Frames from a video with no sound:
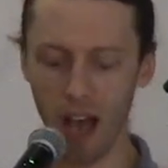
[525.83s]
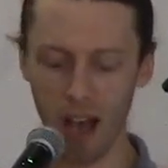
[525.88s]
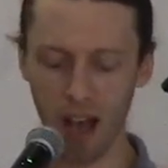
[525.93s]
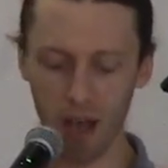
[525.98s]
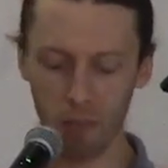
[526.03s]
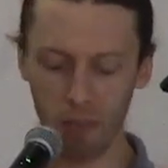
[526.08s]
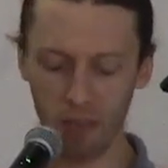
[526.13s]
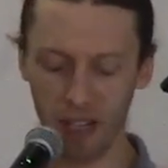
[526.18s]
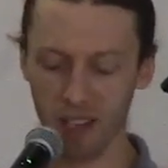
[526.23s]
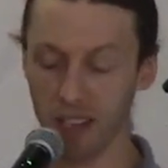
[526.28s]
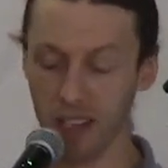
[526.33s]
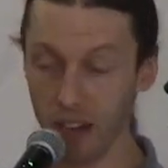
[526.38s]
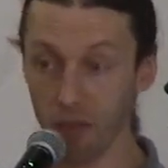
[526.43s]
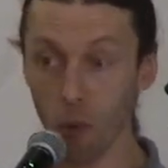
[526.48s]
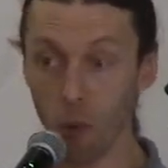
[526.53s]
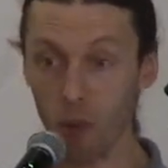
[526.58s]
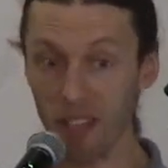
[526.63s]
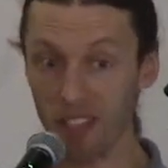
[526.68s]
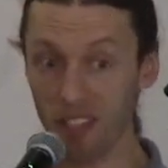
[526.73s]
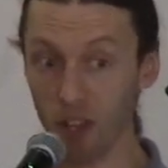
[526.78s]
because
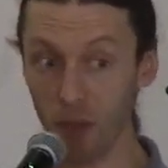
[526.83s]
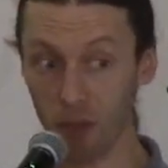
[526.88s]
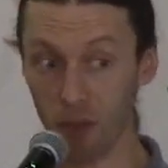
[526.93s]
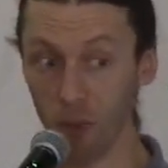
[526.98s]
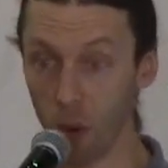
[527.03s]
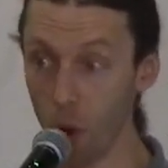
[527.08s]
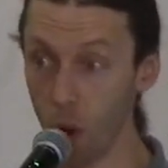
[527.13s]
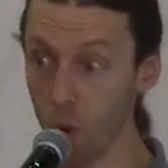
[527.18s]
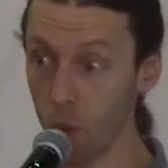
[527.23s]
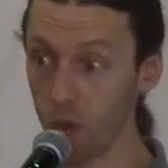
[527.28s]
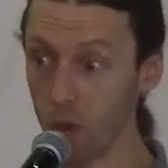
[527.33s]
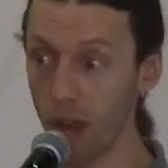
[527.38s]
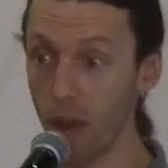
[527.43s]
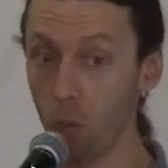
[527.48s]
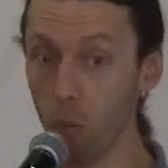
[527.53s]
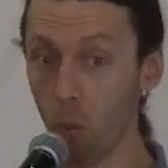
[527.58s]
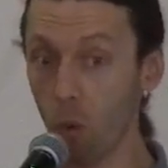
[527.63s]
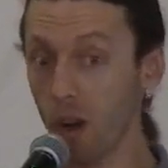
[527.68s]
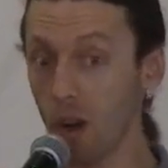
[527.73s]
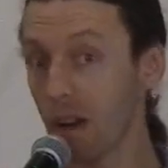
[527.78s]
everyone's got their own,
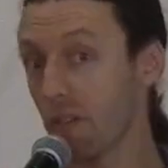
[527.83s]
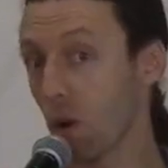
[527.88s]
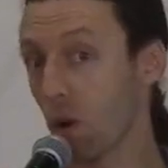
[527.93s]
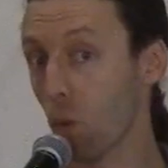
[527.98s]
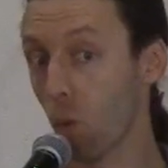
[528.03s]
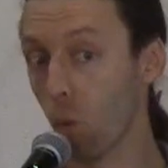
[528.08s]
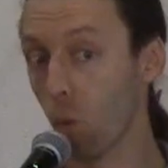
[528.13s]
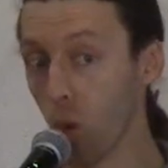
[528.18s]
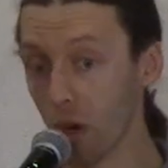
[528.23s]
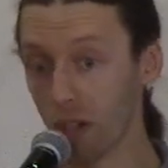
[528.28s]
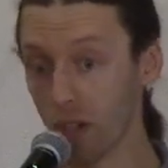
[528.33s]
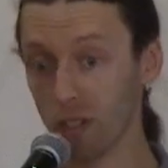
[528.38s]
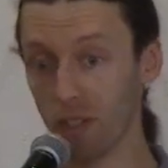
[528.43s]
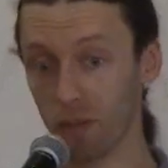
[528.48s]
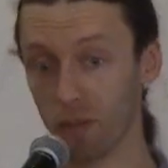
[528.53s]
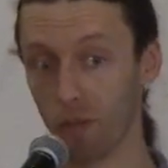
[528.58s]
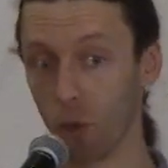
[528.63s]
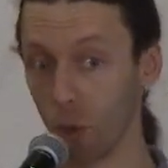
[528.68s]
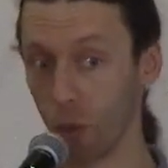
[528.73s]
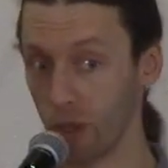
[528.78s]
and whatever works
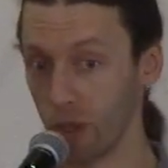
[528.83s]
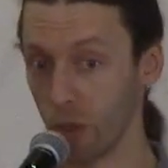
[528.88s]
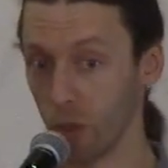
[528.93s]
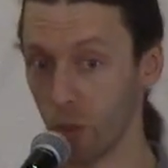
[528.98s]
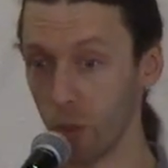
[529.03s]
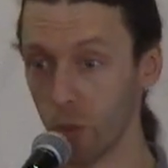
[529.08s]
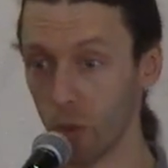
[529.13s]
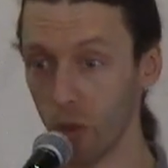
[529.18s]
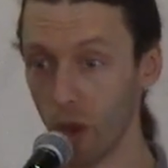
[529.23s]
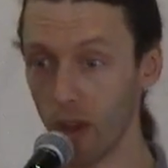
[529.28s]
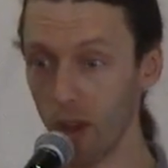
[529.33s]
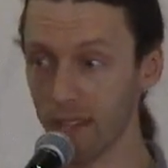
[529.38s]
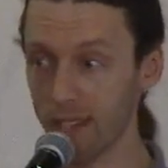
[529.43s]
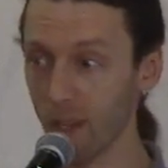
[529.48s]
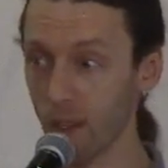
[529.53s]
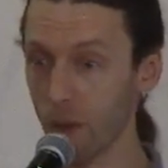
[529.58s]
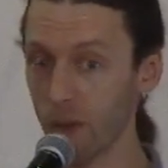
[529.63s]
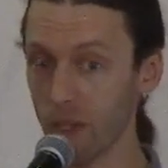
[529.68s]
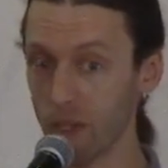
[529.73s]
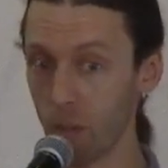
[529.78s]
for you, as
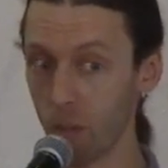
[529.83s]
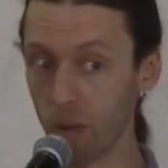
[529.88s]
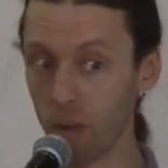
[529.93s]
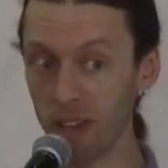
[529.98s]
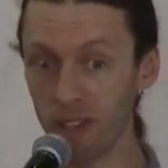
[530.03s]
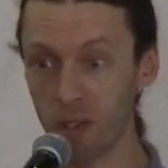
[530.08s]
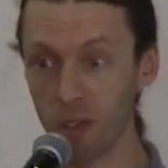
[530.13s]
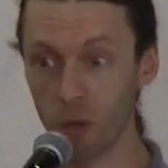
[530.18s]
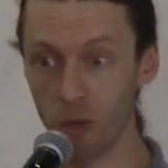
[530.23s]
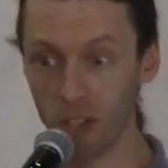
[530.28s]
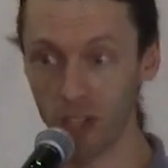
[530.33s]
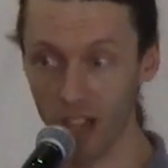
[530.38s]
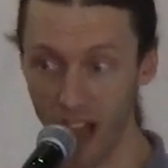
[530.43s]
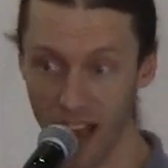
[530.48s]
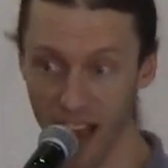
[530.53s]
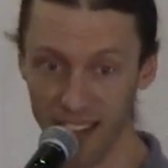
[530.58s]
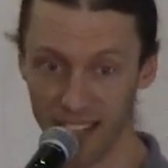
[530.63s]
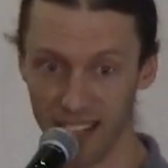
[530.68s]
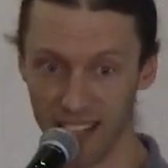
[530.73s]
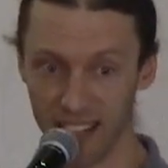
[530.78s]
long as it brings you to
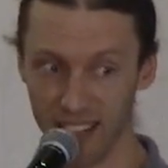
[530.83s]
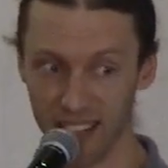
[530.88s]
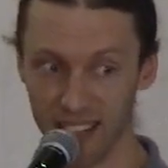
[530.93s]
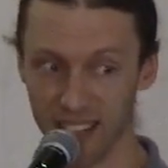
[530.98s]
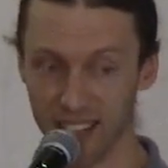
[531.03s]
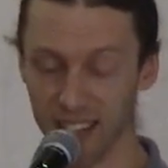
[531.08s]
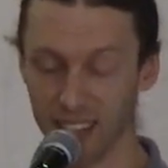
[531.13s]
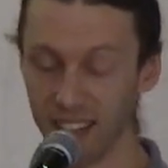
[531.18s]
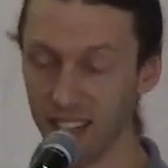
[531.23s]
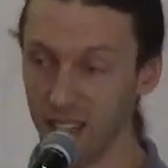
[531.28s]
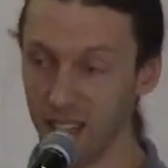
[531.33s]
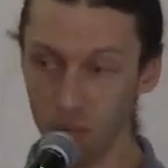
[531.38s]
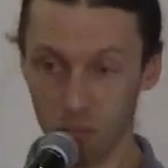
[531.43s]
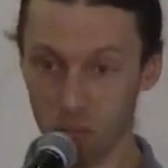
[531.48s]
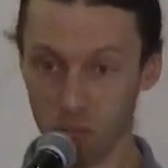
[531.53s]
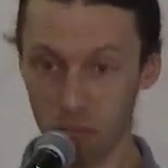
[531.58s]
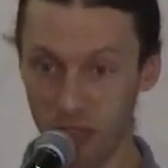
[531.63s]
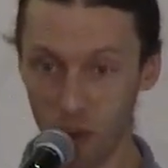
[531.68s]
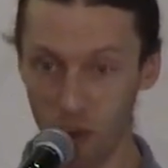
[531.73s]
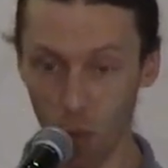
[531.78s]
kindness,
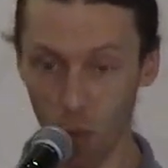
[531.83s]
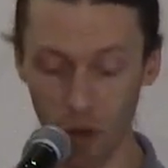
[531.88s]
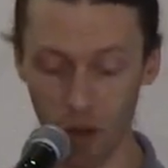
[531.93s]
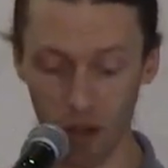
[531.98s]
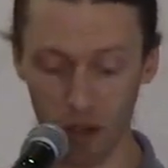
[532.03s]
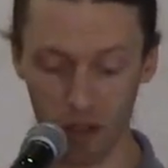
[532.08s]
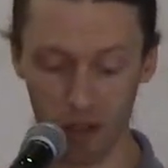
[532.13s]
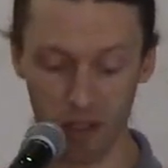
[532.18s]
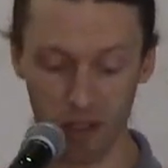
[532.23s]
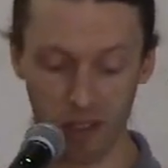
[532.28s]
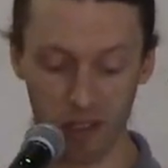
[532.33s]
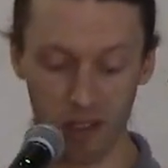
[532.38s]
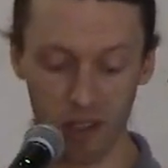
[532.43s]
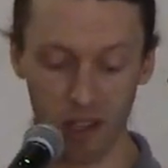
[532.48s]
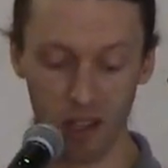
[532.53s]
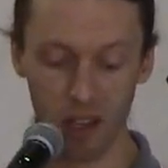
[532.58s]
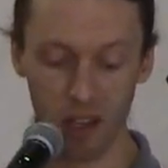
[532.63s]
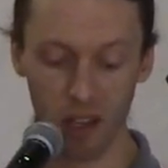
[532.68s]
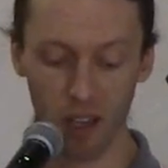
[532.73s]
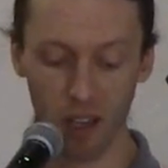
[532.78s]
it works.
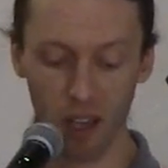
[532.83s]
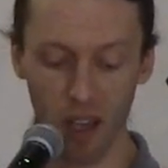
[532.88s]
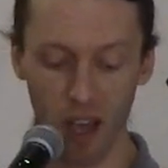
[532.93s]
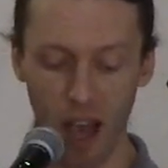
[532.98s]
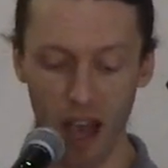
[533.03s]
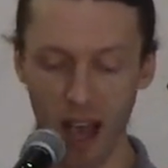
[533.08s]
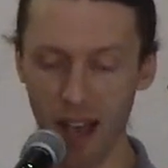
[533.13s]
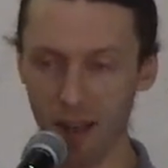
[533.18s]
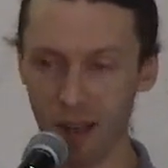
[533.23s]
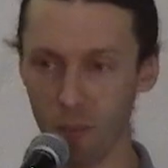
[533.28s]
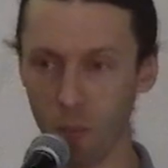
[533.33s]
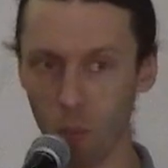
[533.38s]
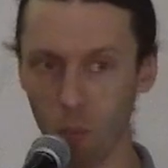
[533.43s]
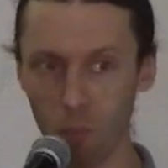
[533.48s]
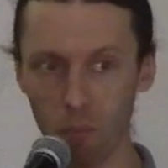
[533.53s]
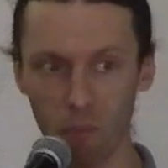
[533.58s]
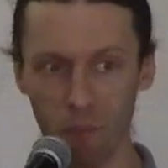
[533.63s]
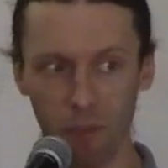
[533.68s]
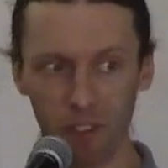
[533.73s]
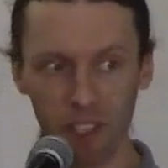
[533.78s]

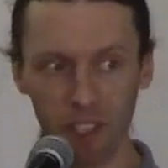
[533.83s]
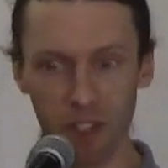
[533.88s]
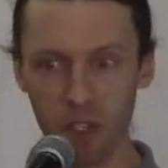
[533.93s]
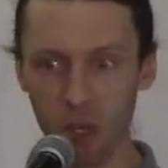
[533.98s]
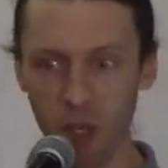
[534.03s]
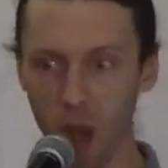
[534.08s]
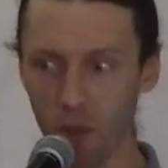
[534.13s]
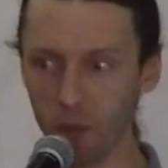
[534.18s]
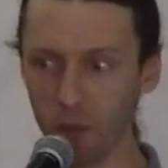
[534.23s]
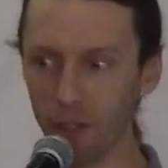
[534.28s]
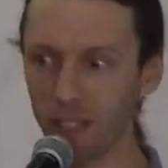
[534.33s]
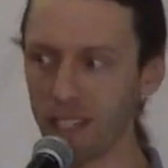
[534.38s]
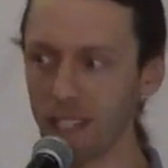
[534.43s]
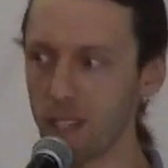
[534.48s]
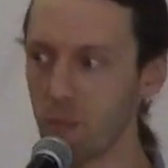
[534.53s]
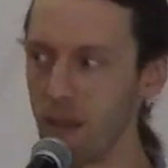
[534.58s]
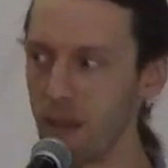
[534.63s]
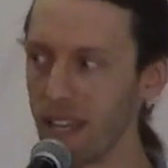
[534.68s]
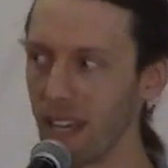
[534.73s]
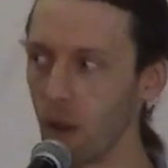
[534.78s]
Philosophically
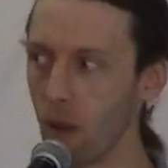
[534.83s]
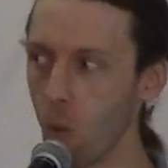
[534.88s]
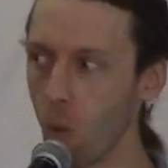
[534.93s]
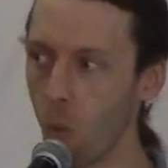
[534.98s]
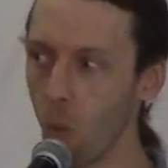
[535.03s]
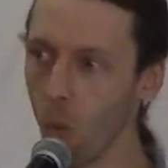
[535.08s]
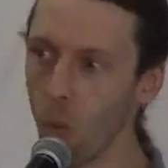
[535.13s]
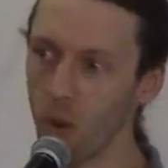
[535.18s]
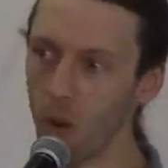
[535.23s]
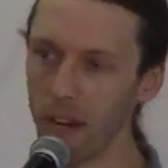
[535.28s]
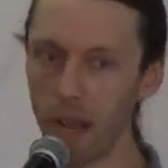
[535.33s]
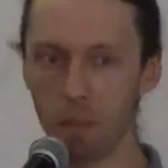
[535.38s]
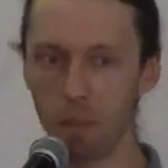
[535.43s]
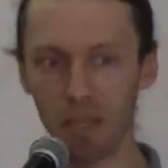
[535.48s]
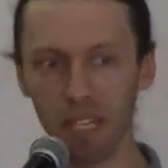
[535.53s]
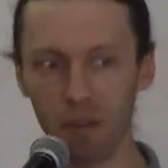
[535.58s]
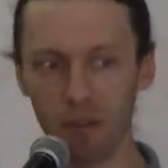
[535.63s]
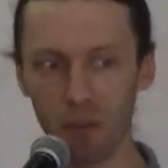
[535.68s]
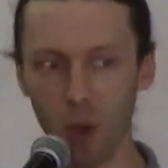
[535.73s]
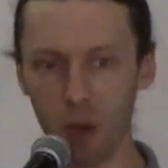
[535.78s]
speaking, what I
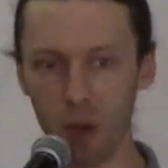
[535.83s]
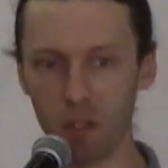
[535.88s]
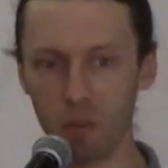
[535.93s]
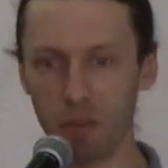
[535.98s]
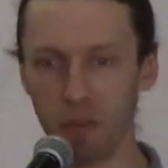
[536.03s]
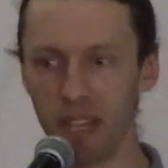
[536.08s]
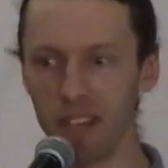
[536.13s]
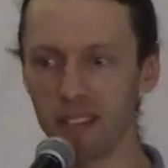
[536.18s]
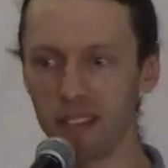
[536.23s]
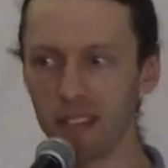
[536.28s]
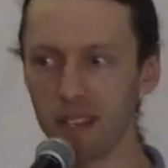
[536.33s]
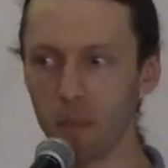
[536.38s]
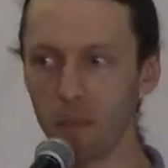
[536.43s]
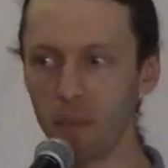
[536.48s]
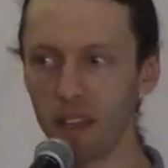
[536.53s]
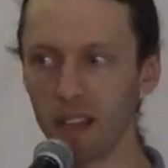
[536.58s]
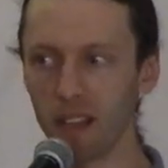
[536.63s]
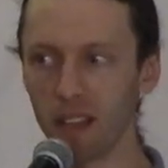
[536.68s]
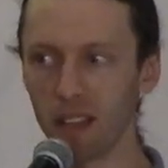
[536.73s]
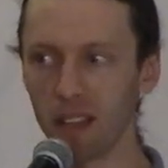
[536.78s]
believe God to be is
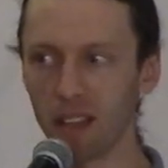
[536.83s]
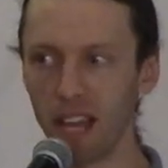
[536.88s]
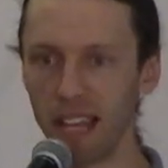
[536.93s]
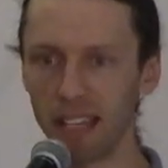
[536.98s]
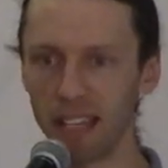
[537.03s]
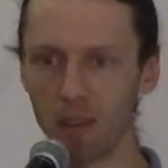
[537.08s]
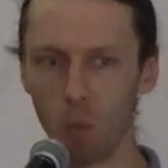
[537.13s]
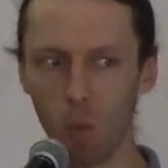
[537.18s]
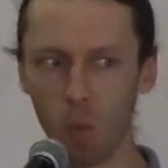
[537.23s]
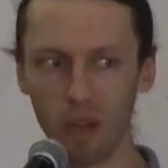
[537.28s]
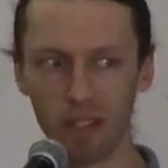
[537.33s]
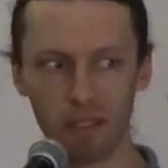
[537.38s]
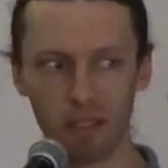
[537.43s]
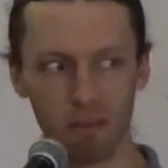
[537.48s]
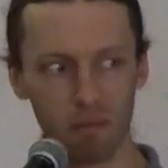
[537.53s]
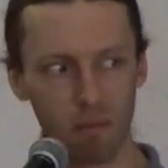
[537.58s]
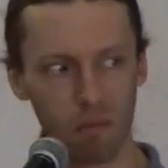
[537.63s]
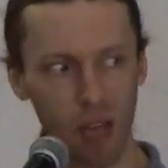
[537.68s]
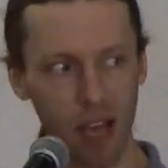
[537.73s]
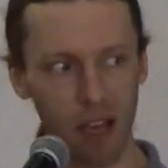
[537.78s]
something like what
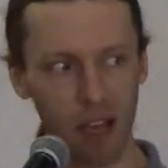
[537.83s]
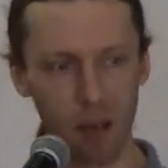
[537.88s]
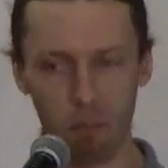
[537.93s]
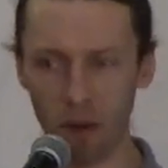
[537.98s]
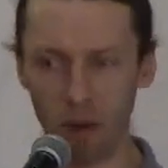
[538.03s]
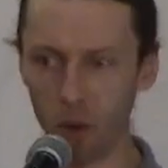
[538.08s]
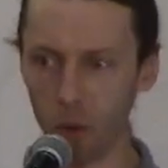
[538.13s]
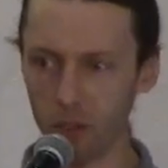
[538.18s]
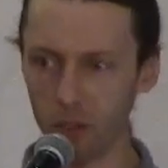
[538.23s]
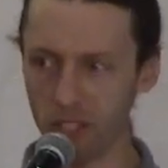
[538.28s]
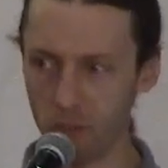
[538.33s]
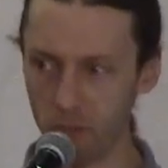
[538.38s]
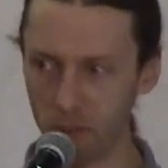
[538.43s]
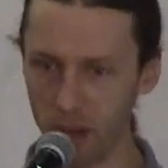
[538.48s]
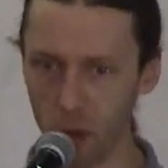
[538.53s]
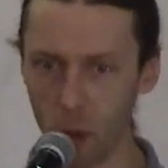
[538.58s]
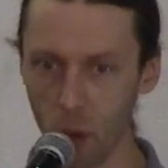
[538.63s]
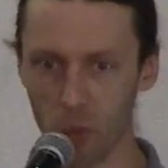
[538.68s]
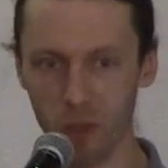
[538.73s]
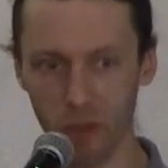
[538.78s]
Baruch
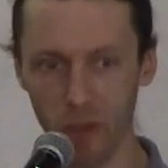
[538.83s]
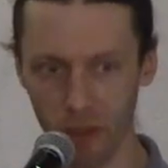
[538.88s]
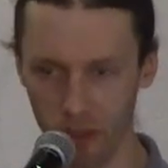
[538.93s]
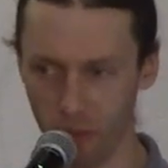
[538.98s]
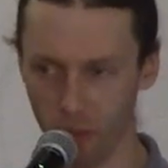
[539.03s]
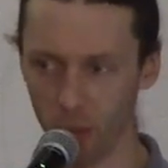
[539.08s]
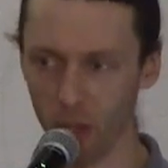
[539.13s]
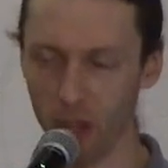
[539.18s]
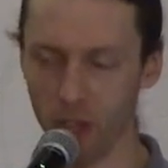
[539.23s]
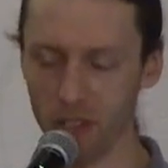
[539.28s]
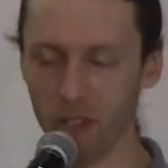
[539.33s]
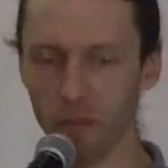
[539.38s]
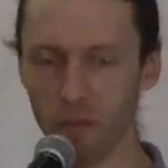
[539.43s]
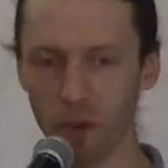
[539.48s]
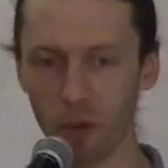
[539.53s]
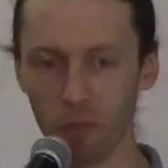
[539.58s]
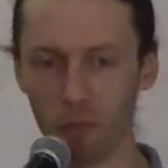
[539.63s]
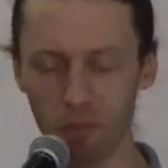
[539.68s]
Spinoza, the philosopher,